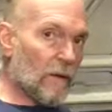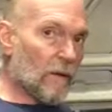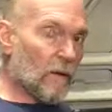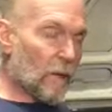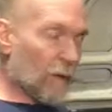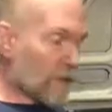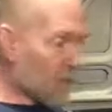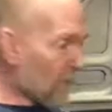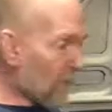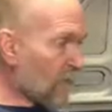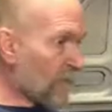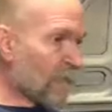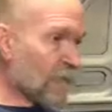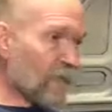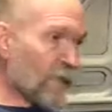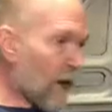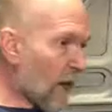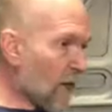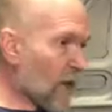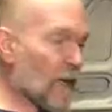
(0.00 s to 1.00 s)
What the
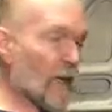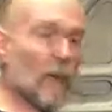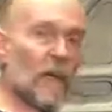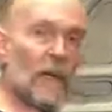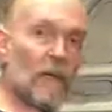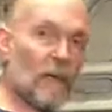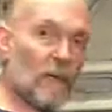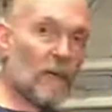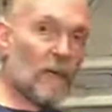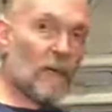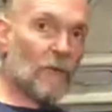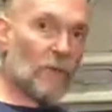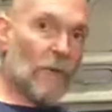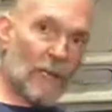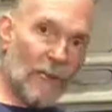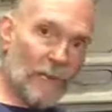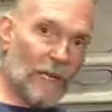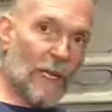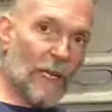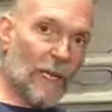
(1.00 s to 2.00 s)
fuck?
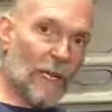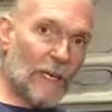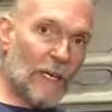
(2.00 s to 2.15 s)
Really?